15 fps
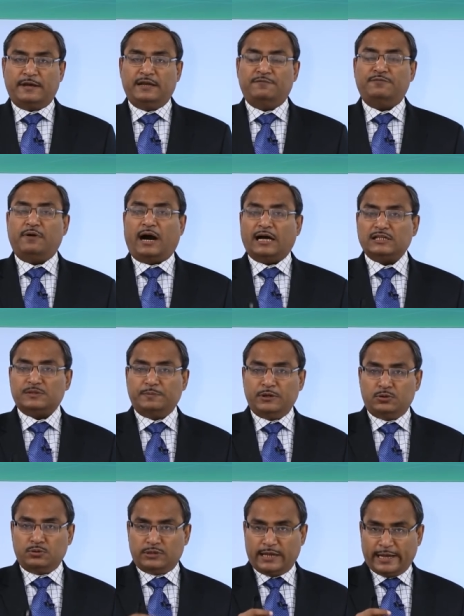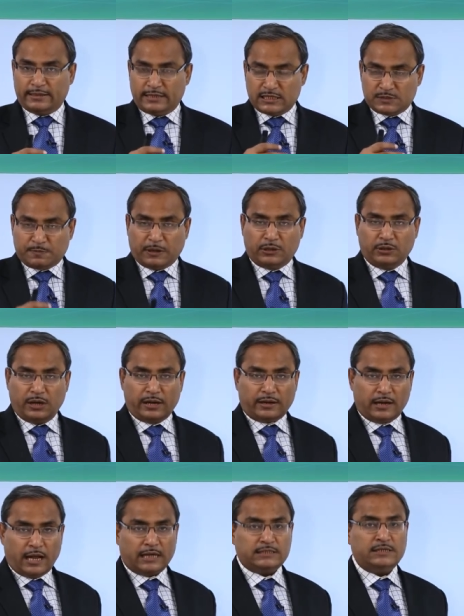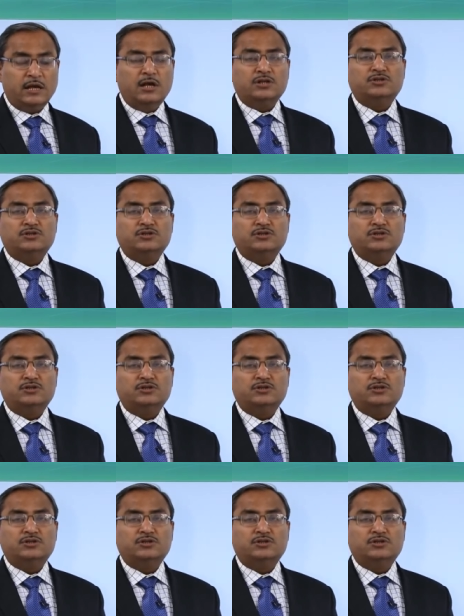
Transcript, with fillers: I, if you ask me to take this particular class,